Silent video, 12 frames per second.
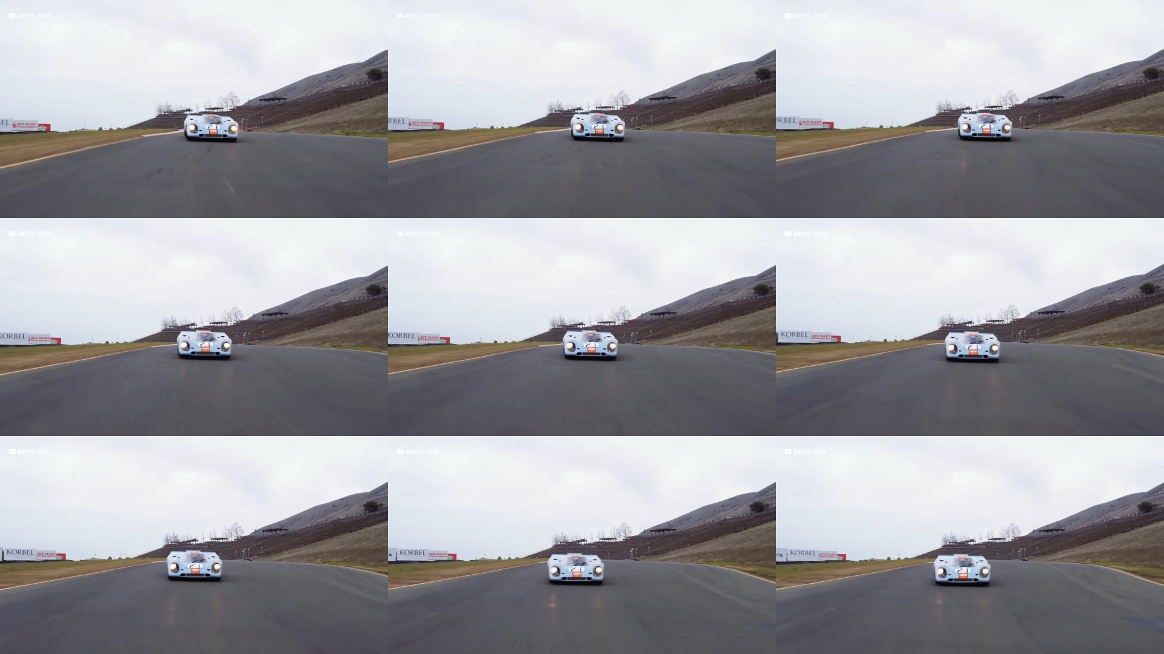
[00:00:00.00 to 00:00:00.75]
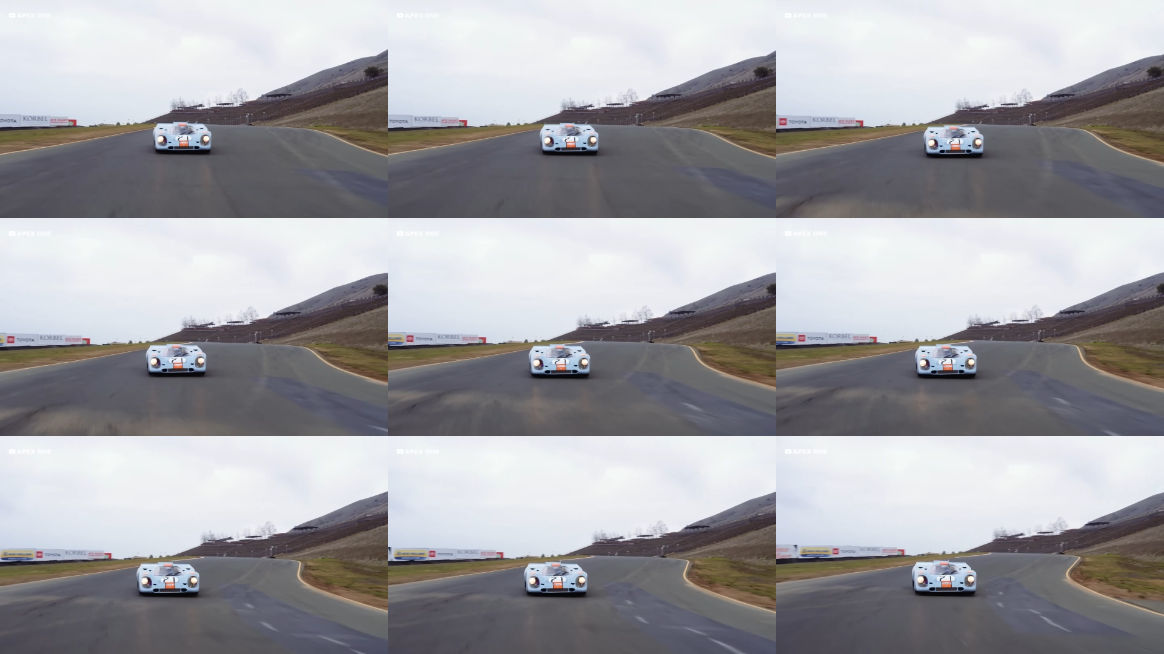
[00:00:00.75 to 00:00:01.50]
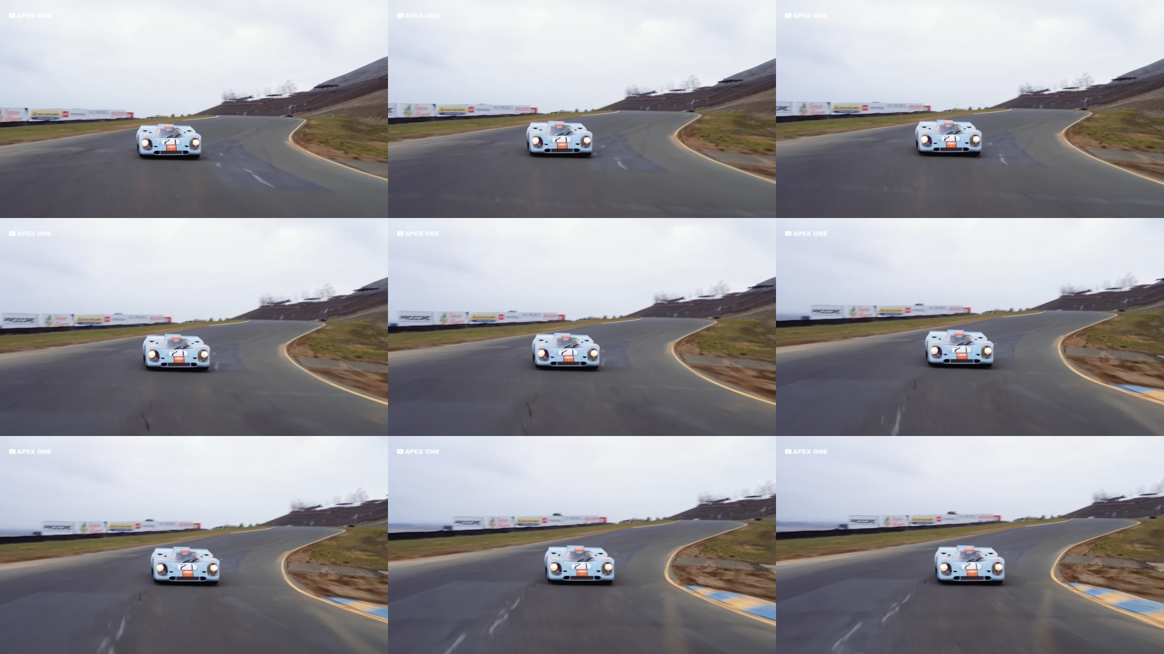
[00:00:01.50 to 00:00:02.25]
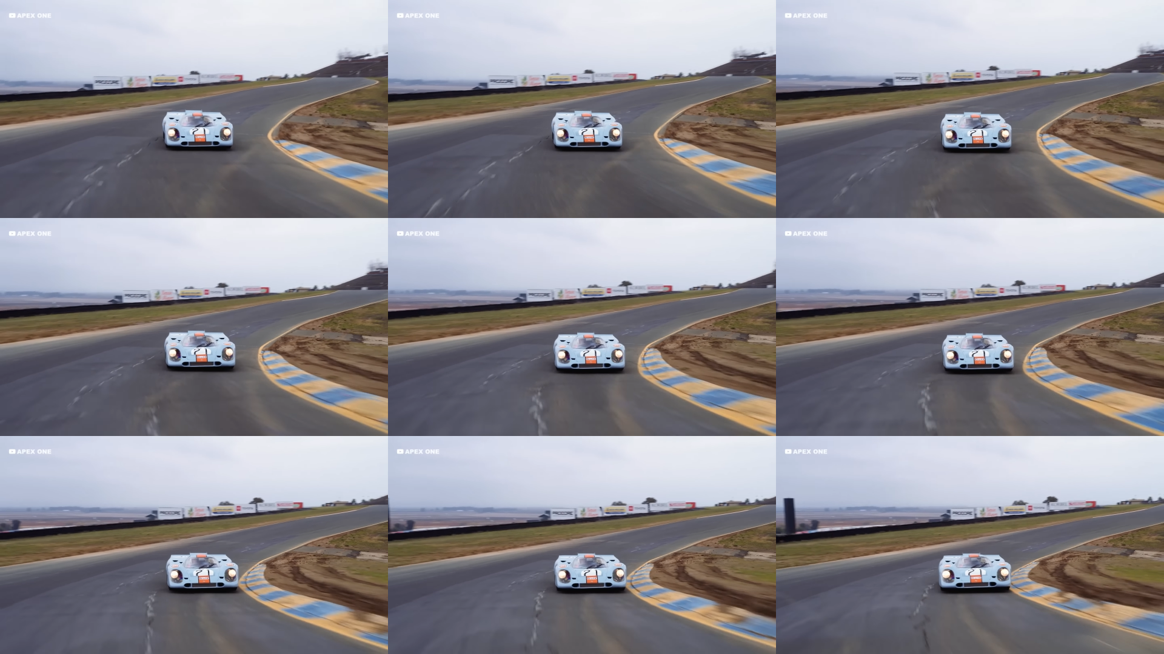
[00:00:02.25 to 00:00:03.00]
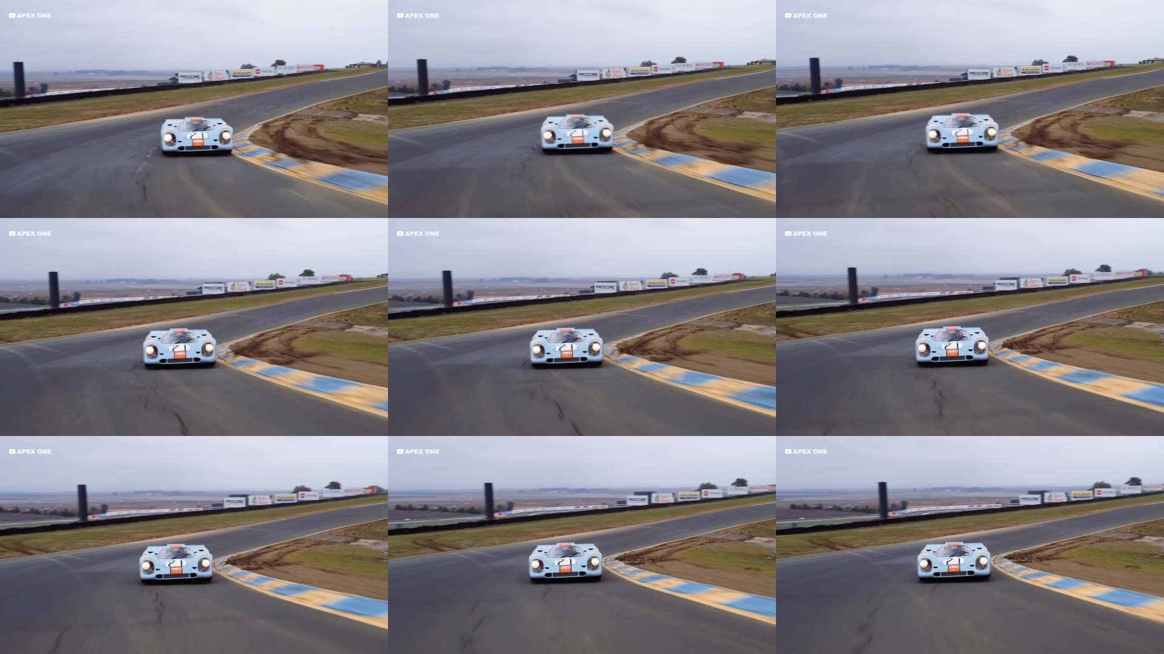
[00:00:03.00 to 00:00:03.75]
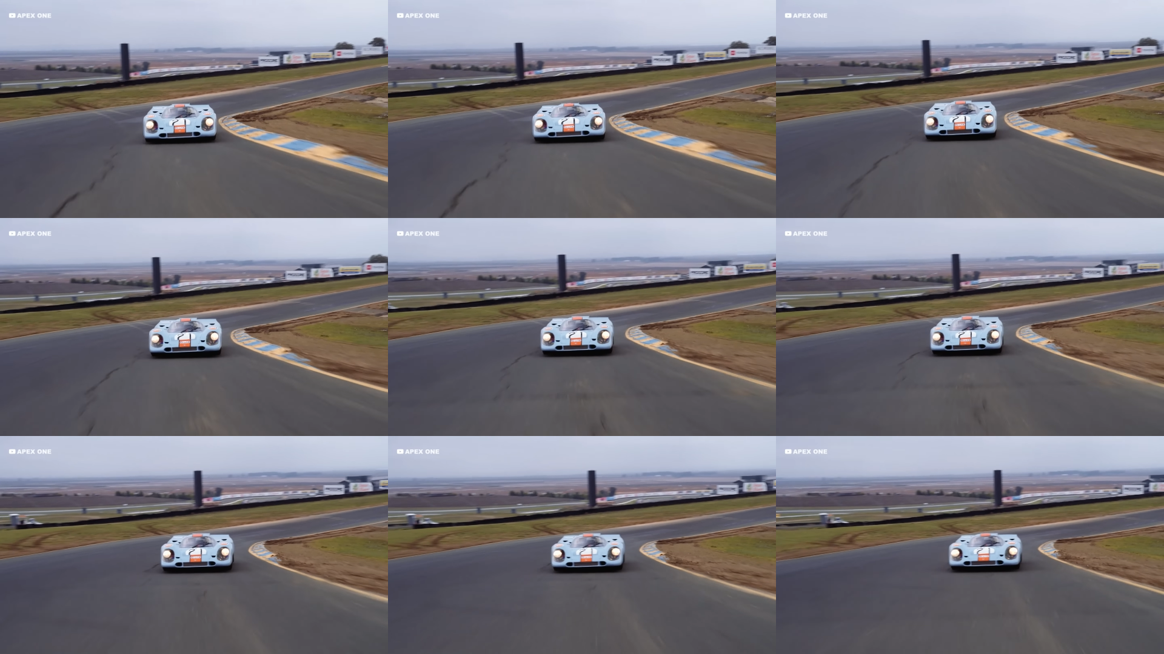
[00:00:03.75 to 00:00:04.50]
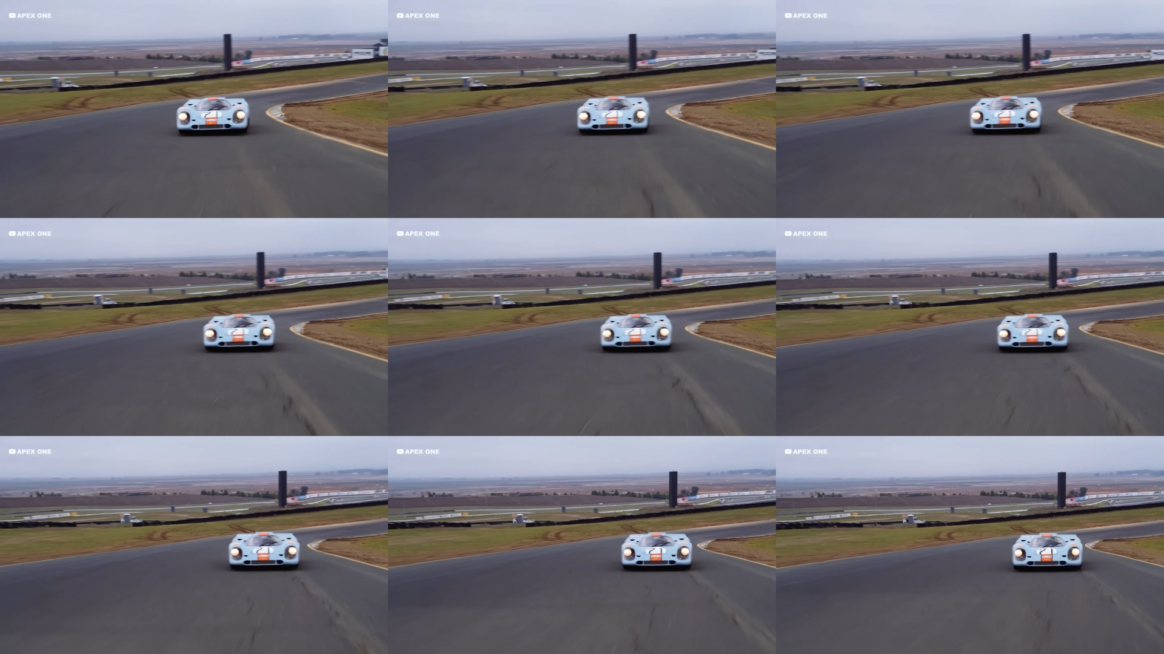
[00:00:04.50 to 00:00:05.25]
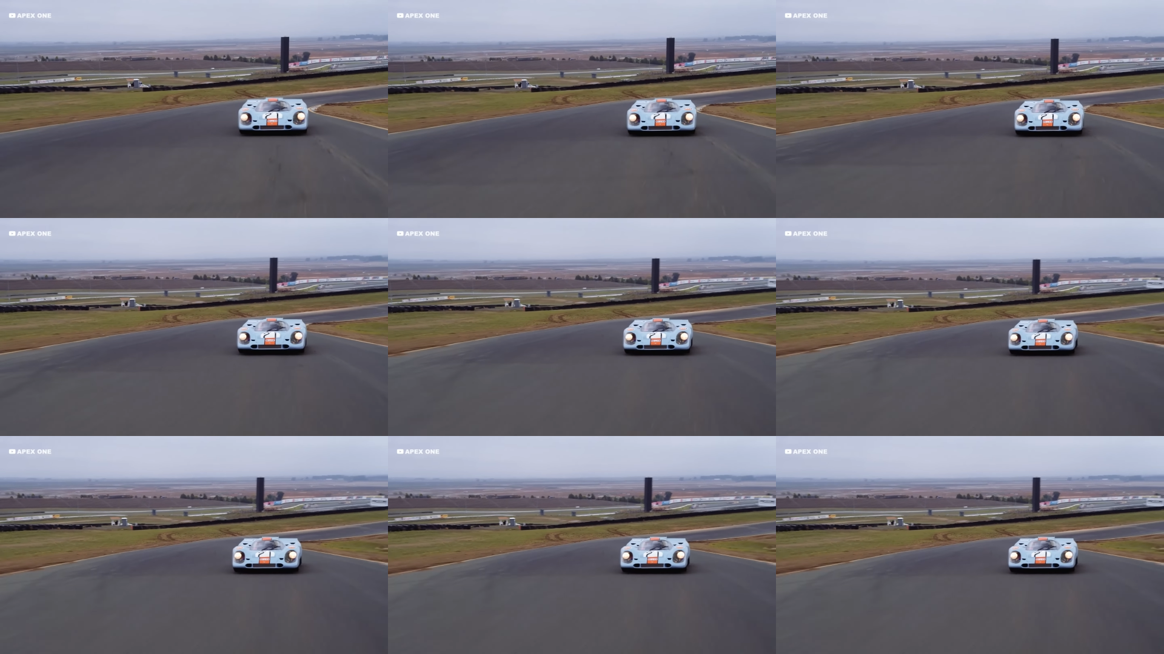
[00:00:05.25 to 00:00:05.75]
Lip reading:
[unreadable: no face in view]